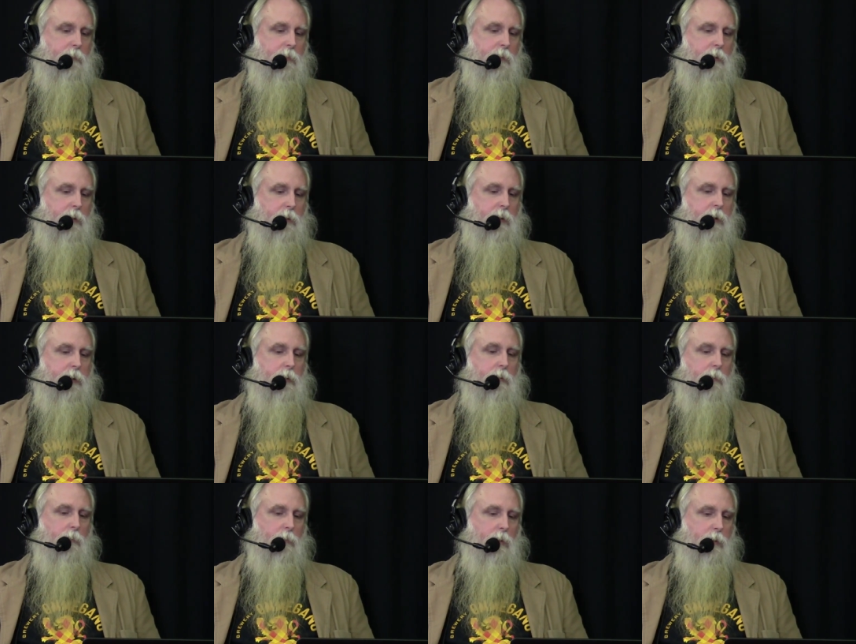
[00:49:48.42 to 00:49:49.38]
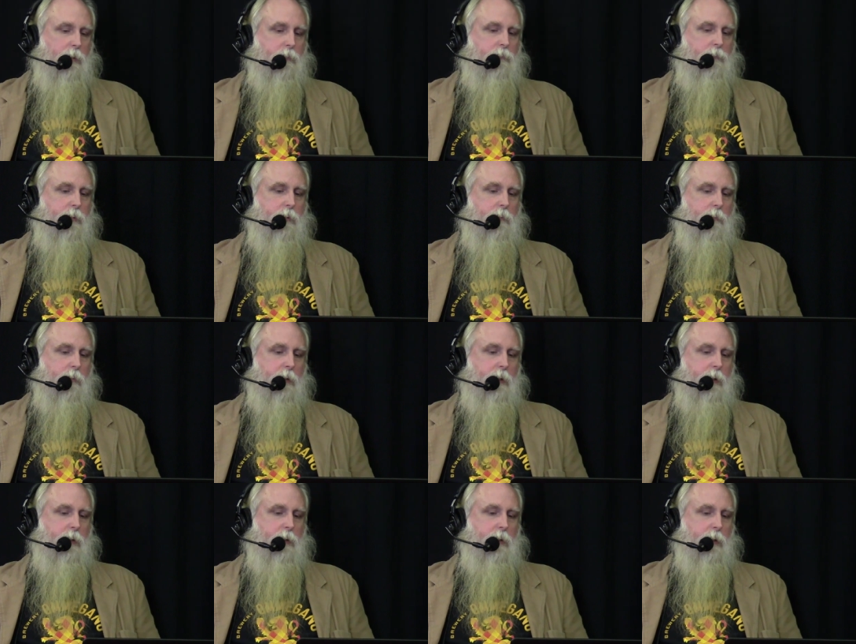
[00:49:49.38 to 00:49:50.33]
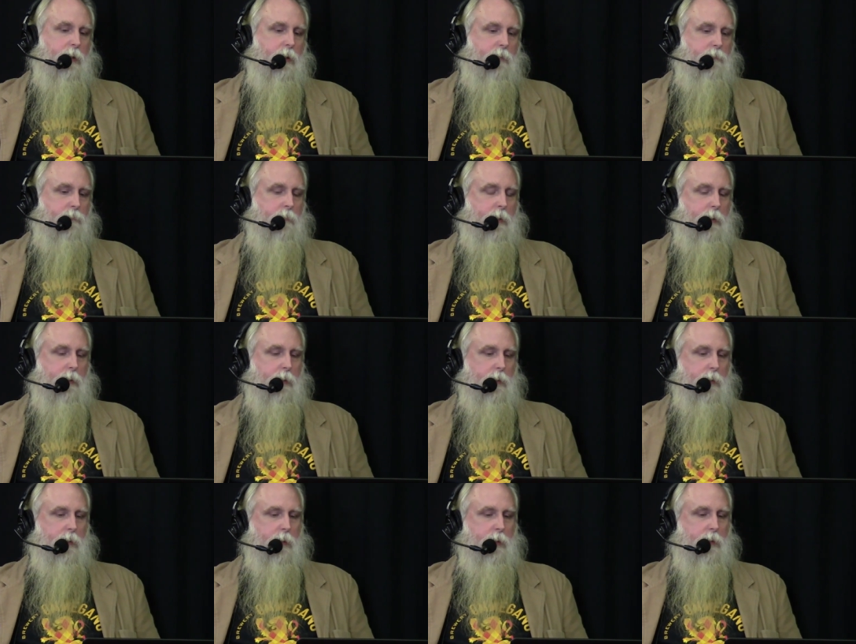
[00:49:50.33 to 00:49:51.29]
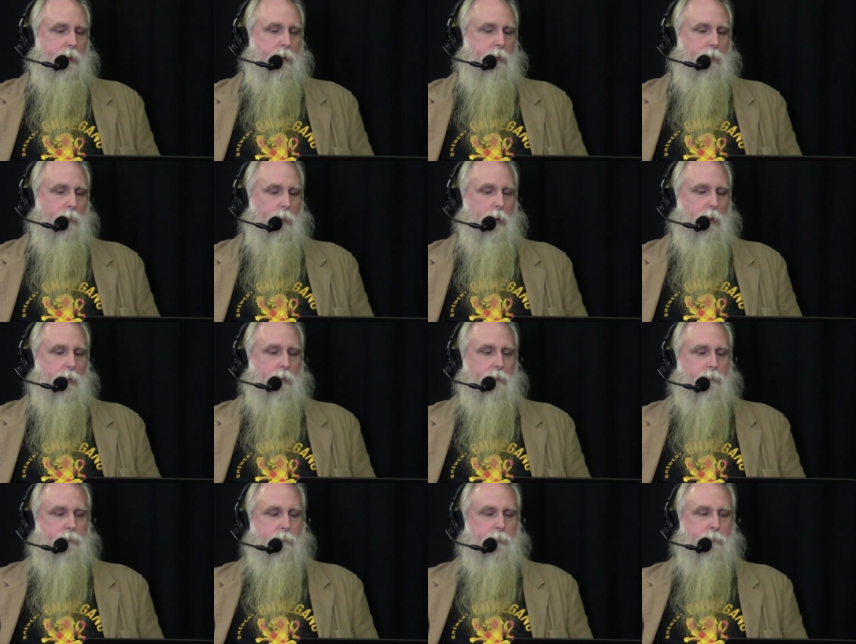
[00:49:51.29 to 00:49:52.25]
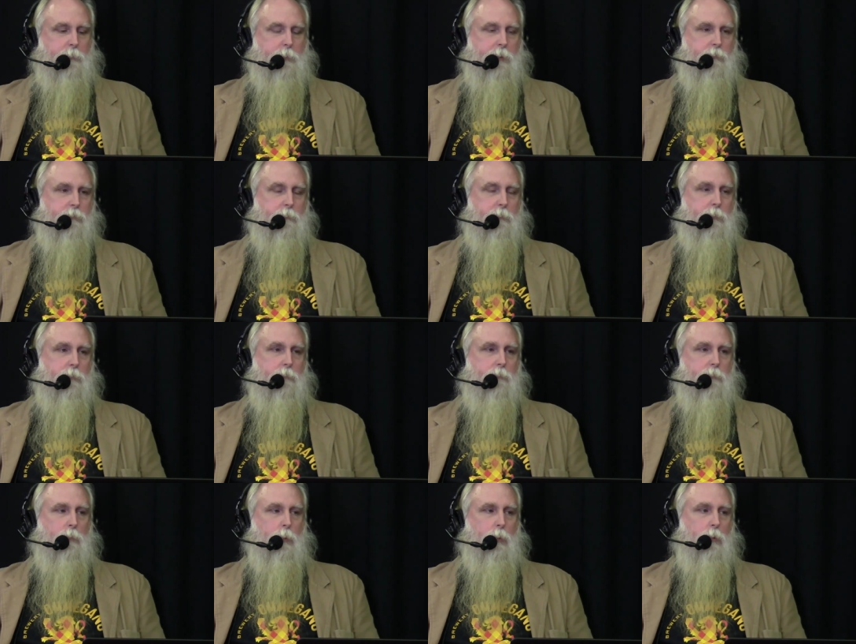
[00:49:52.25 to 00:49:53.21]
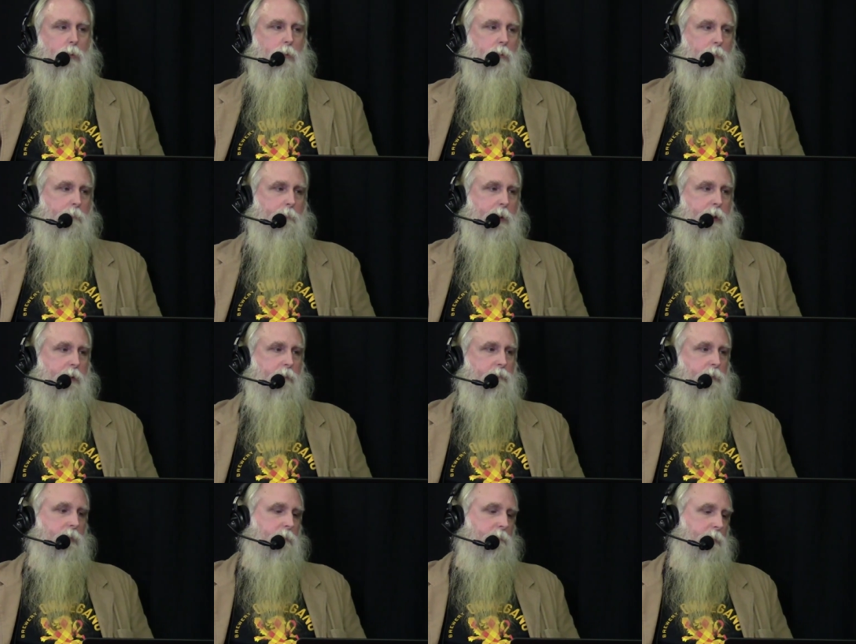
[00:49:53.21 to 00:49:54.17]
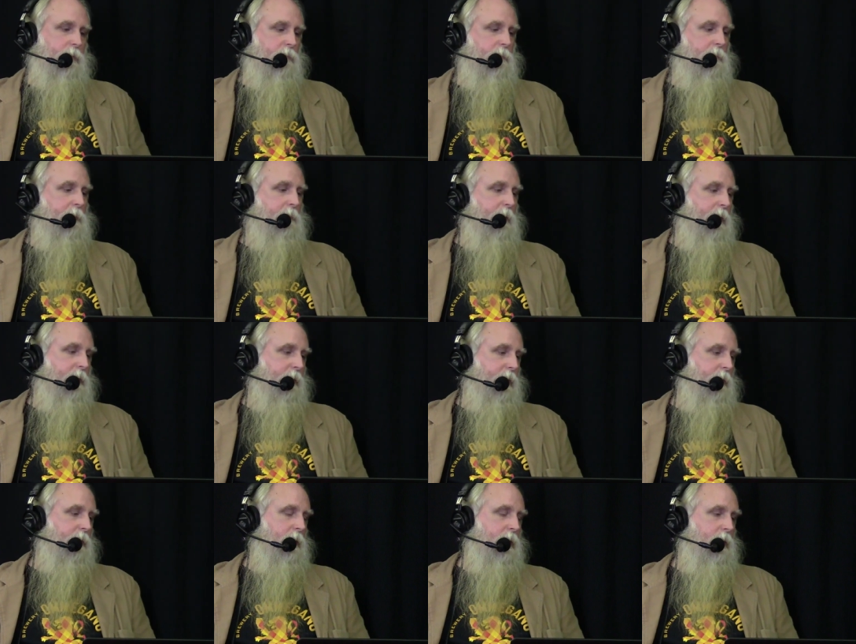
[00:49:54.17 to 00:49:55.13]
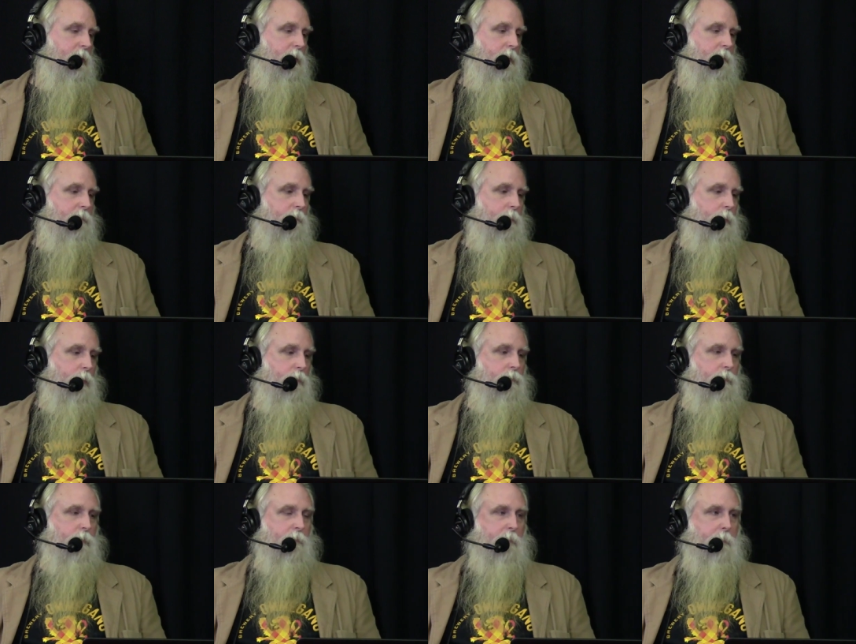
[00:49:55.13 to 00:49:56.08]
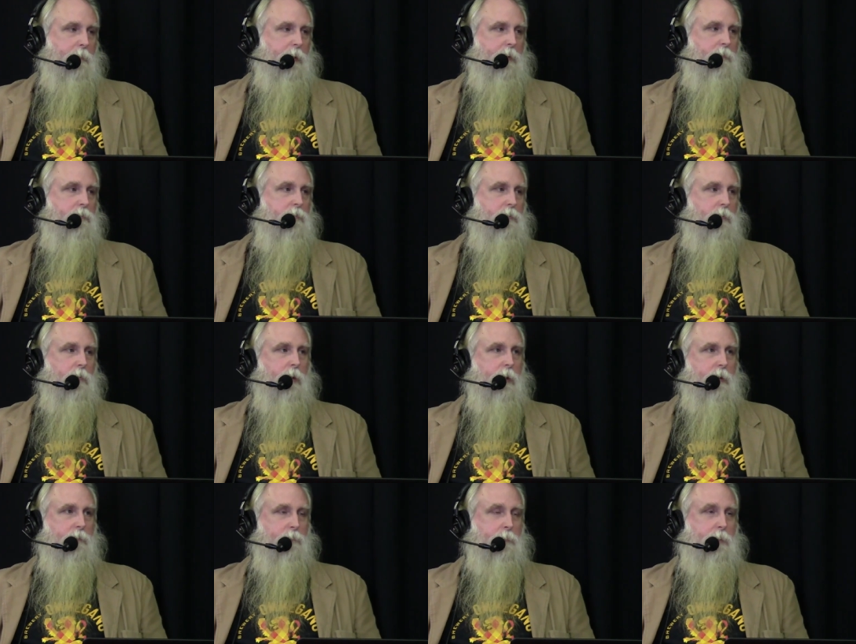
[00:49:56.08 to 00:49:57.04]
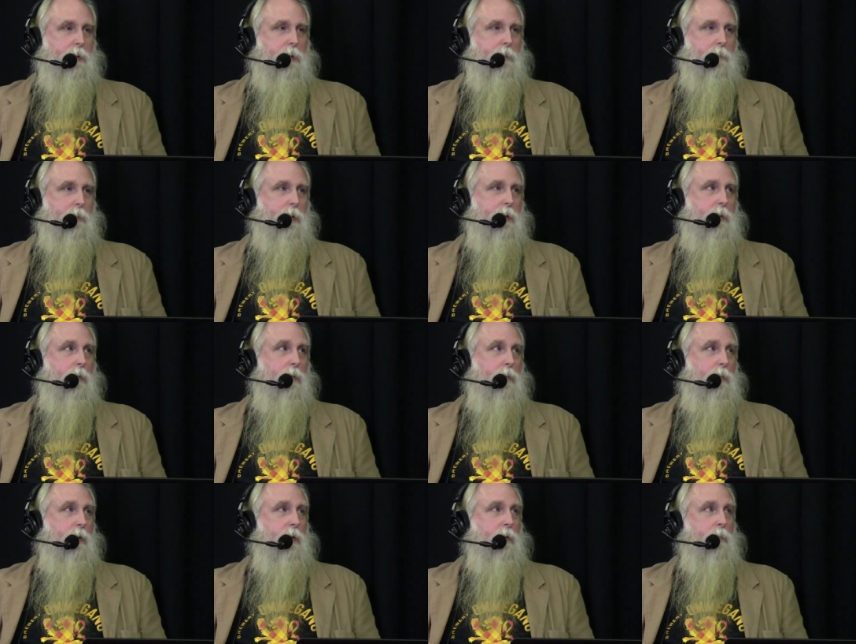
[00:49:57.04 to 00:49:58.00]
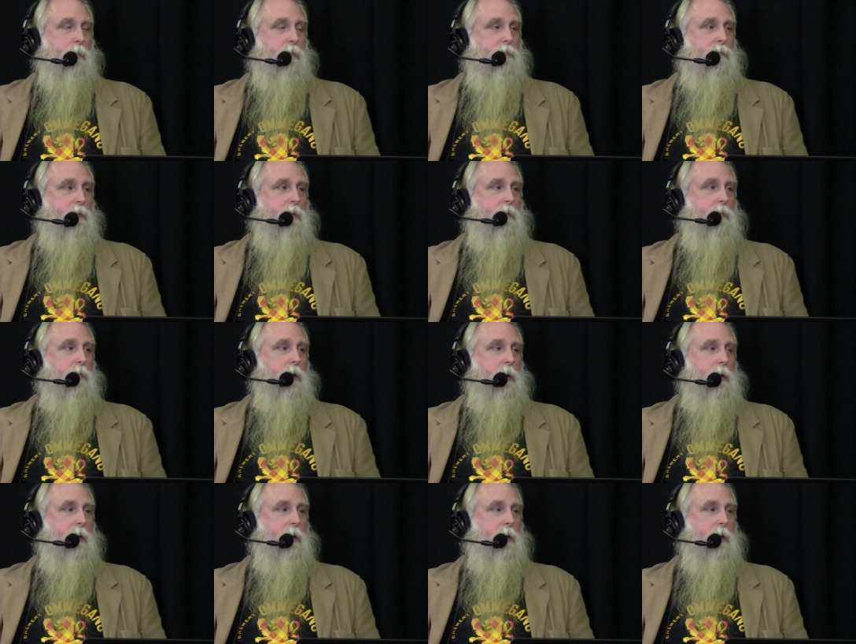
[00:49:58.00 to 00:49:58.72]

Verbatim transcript: you know, he didn't work in security, and I asked what he did, and he was responsible for managing BGP routing for sort of a mid-tier ISP, but he didn't do so anything did, with security.